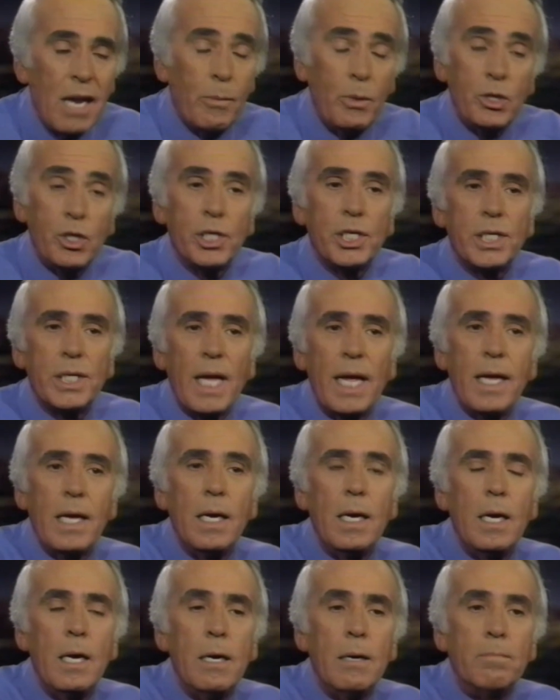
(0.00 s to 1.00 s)
And it would just
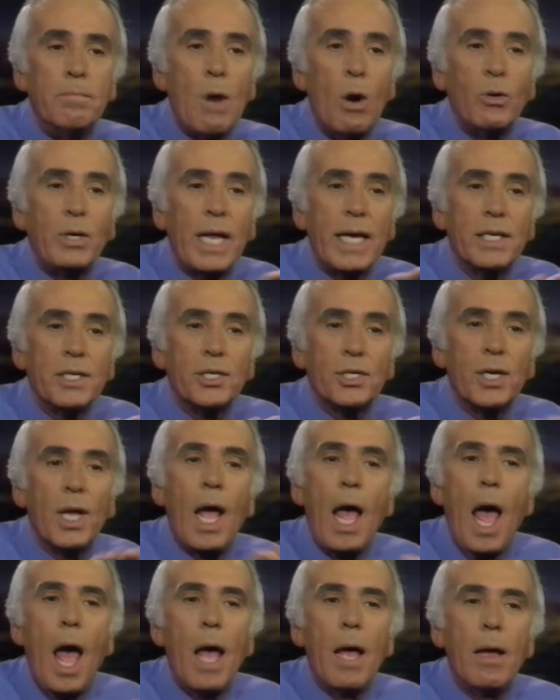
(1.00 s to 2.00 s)
say, Modess,
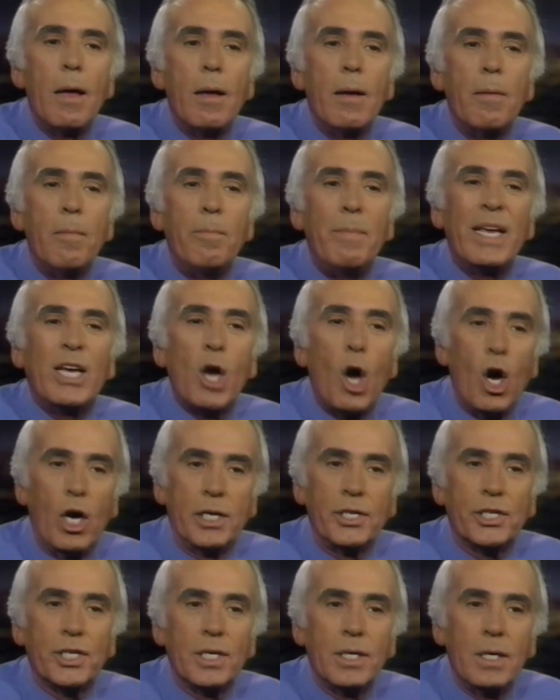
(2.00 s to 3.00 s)

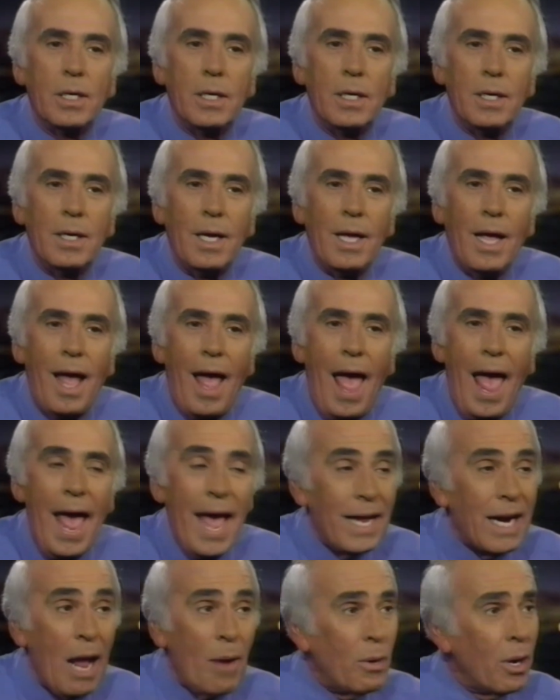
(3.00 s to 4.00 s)
because.
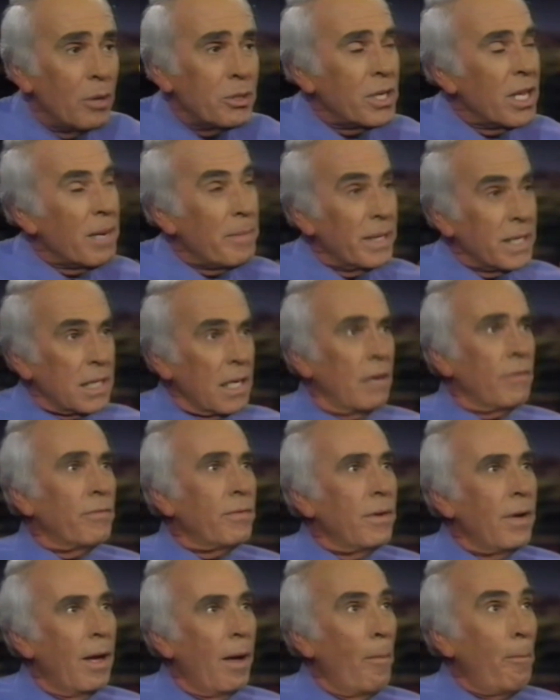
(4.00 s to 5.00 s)
And I would always think to
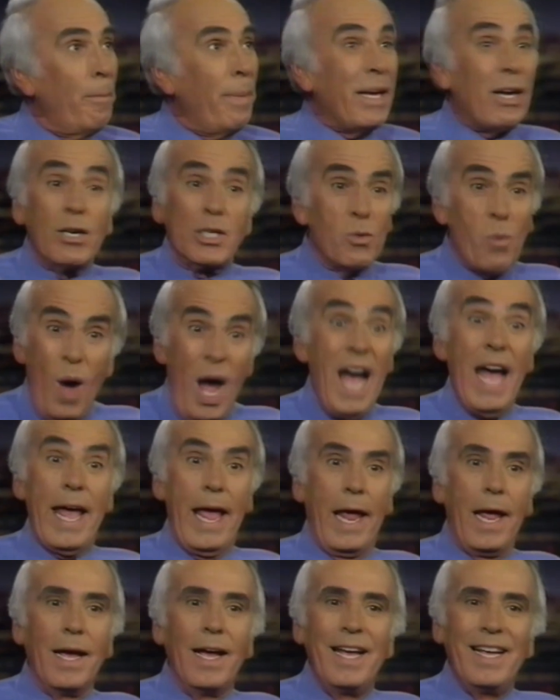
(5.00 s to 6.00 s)
myself, because
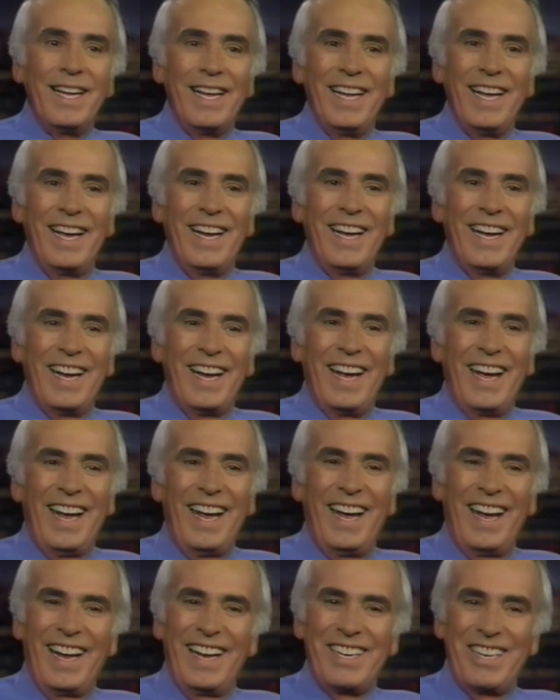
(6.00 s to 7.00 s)
why?
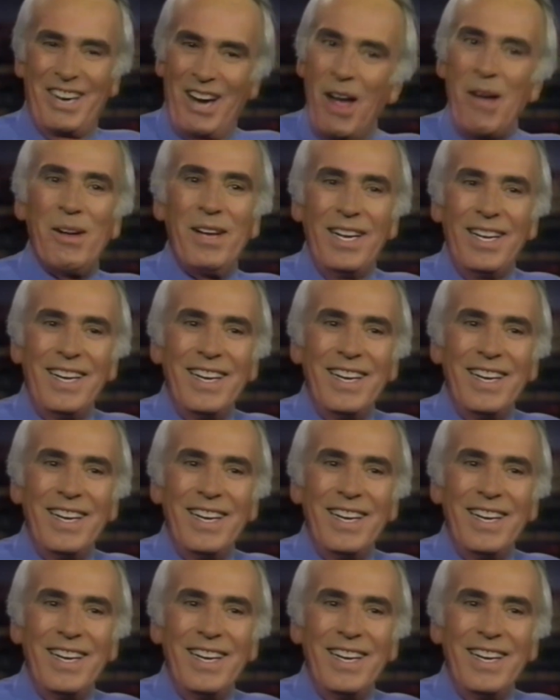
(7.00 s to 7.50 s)
You know?